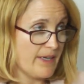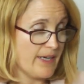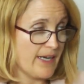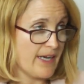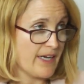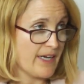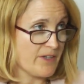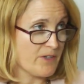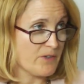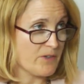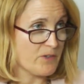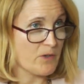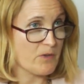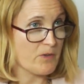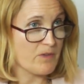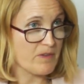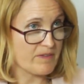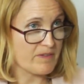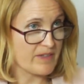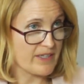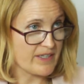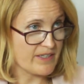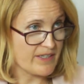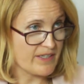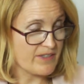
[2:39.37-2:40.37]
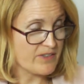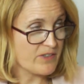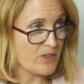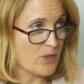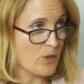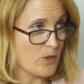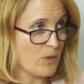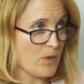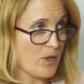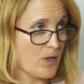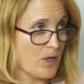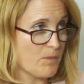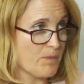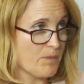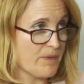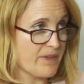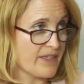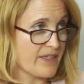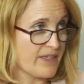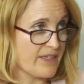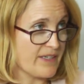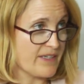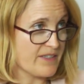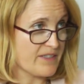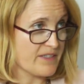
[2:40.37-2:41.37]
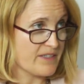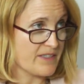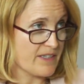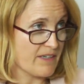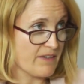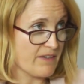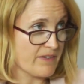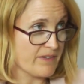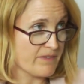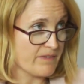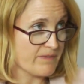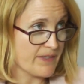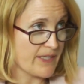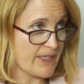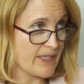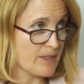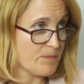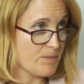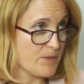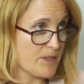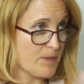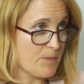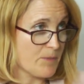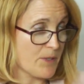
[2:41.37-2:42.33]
and you know that they need to go home and they need to tell their family,